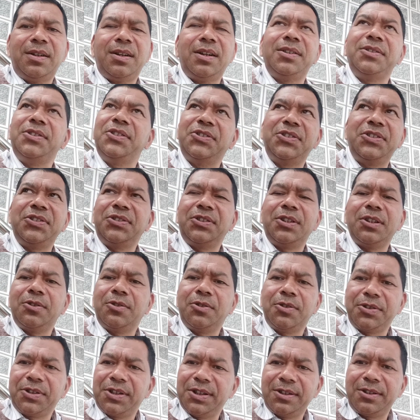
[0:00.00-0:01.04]
This is the
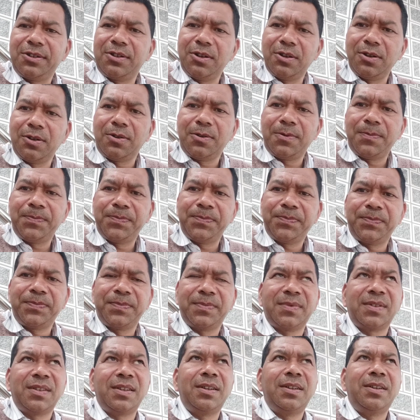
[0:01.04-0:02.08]
Gauss's law,
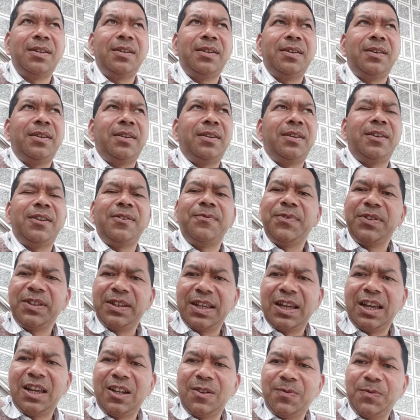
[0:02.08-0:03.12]
and with
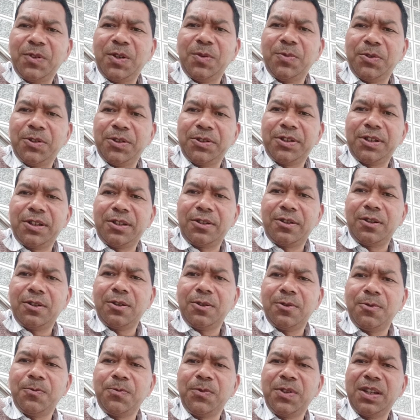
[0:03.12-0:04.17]
the help of Gauss's law
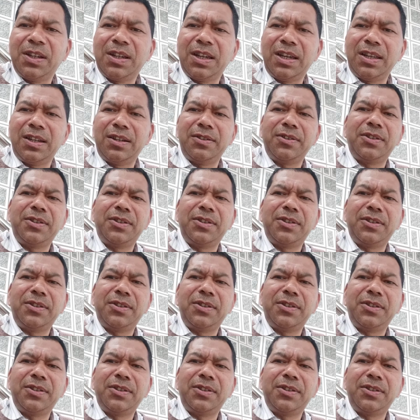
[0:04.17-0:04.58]
we can